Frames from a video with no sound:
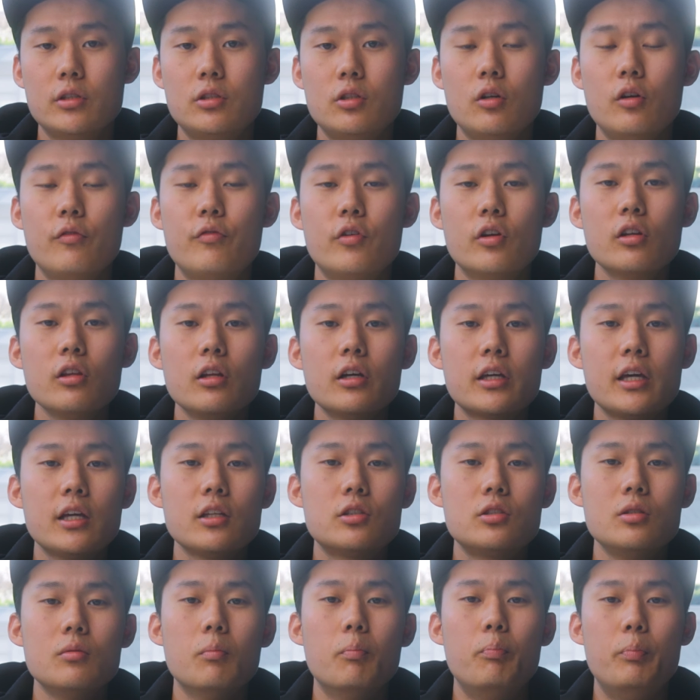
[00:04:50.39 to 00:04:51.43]
So if you're looking
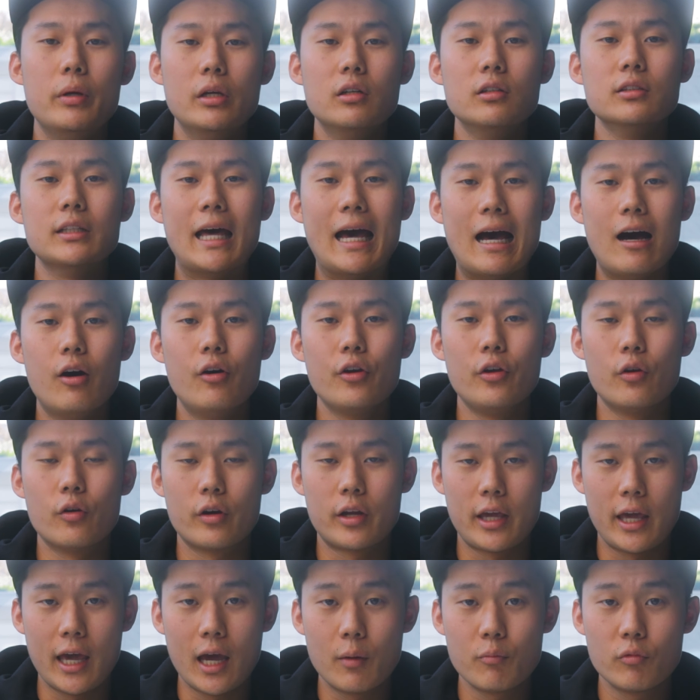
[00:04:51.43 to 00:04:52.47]
to build out your
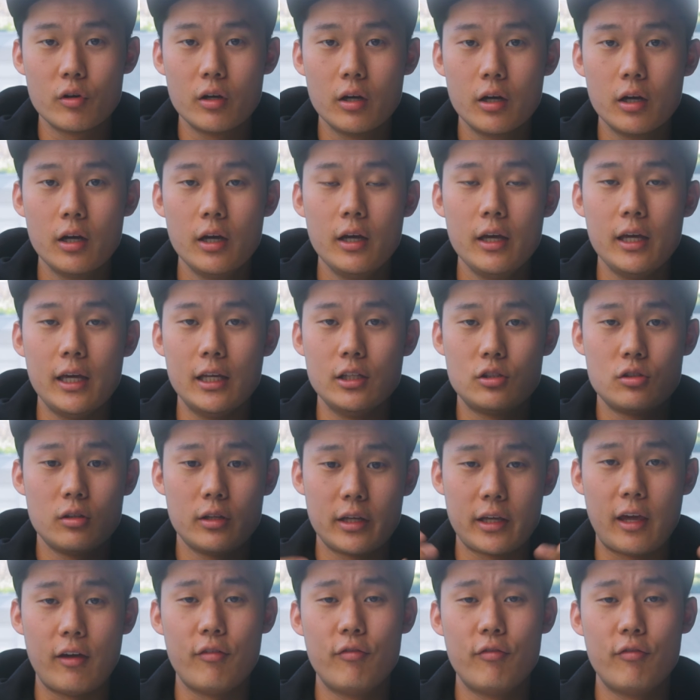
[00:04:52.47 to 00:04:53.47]
camera into like a